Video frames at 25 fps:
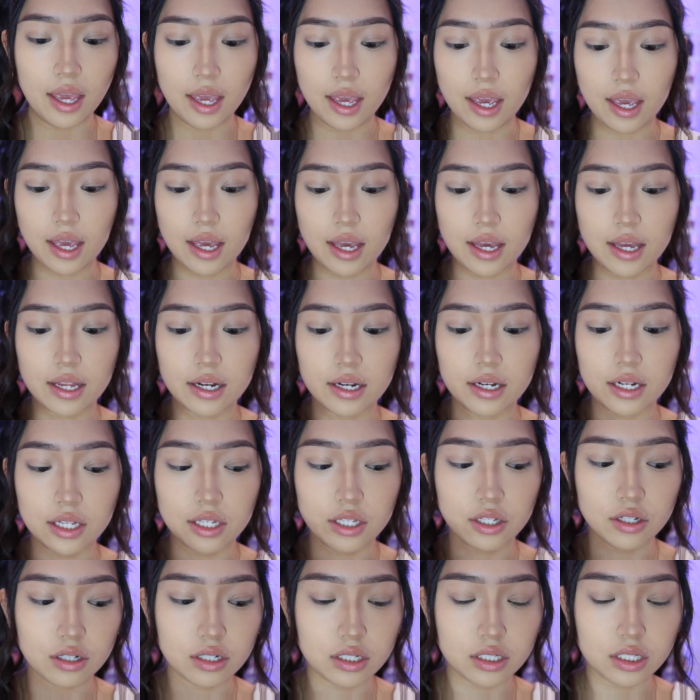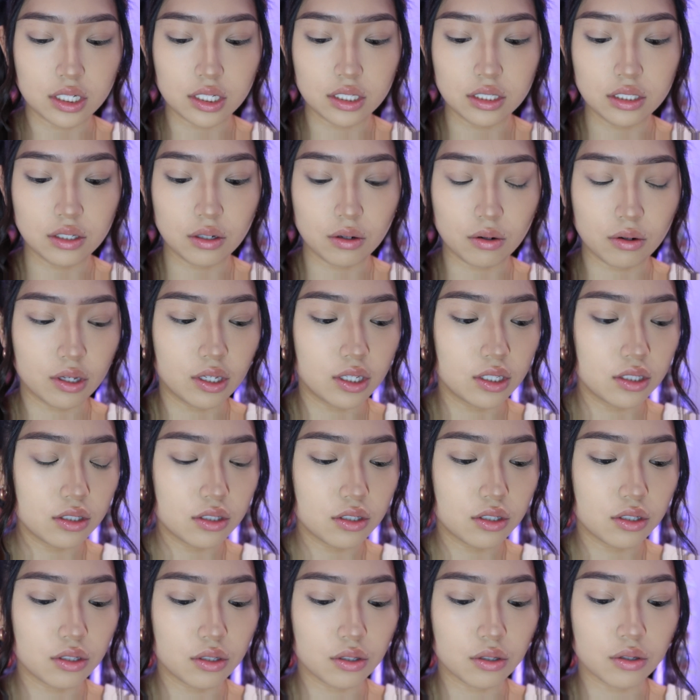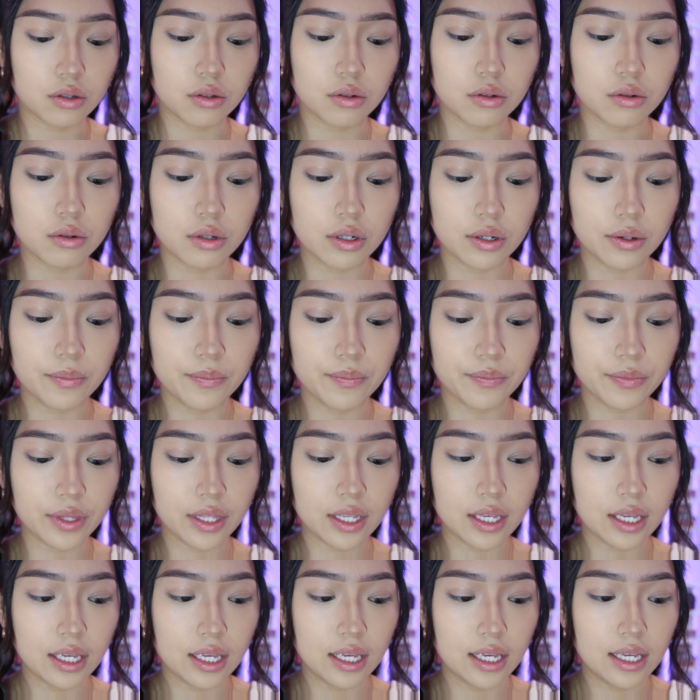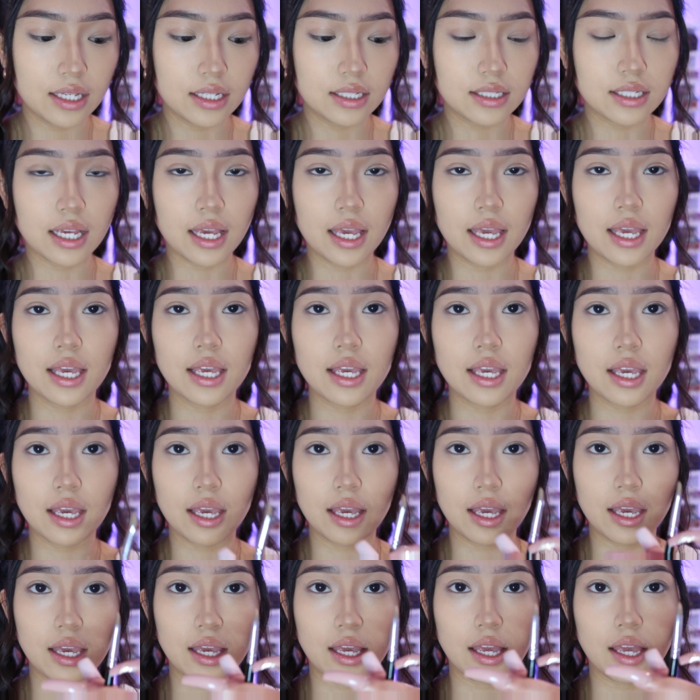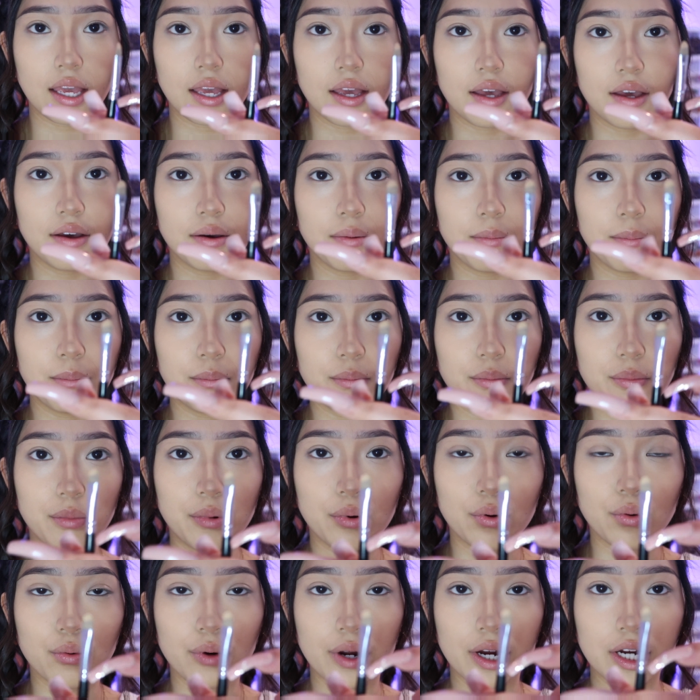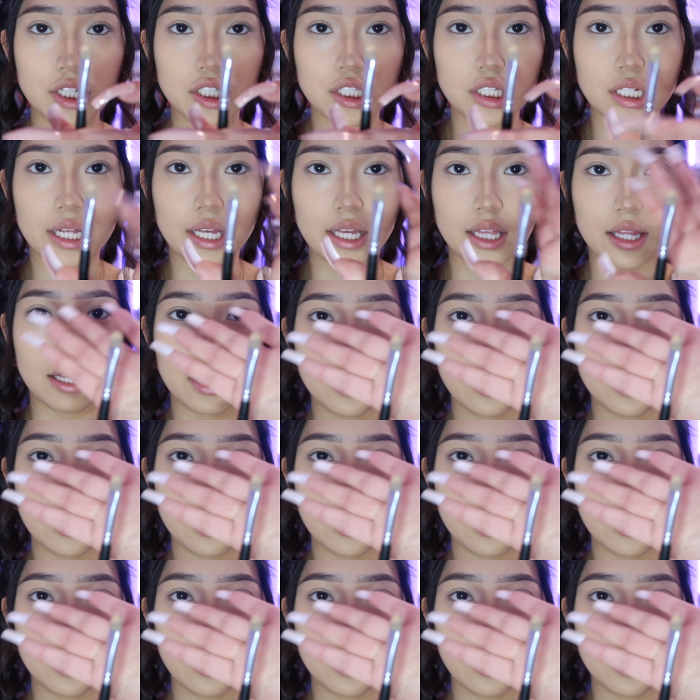and you're just going to take a brush like